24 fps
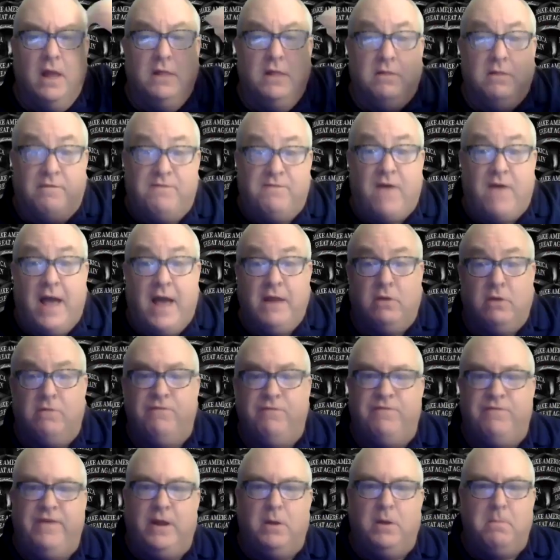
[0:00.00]
The final
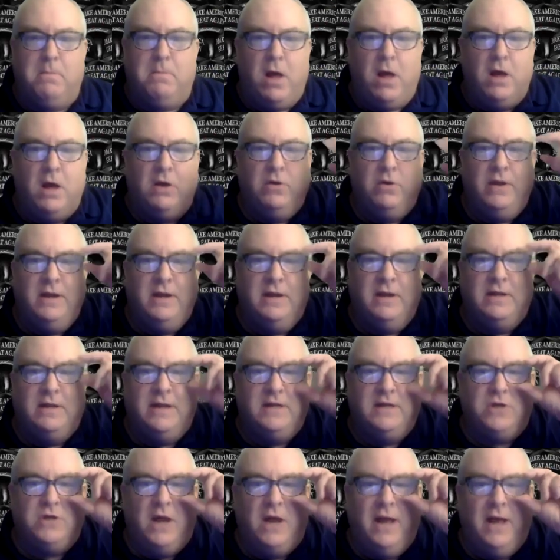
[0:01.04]
fear-mongering that
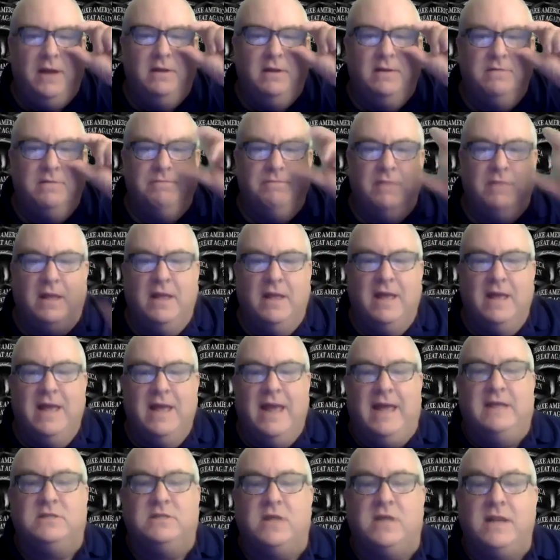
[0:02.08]
they tried?
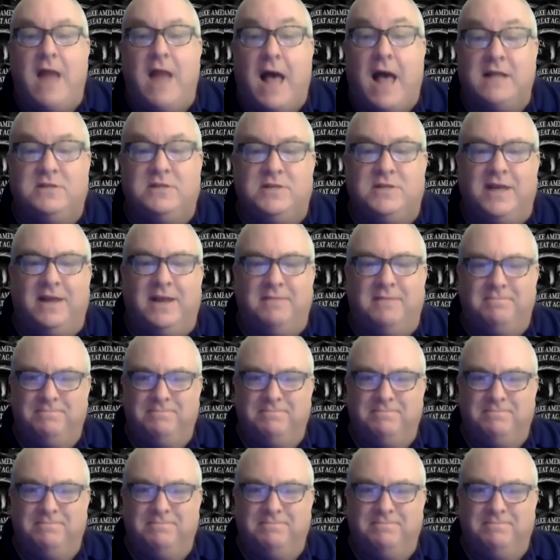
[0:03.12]
He's a Nazi.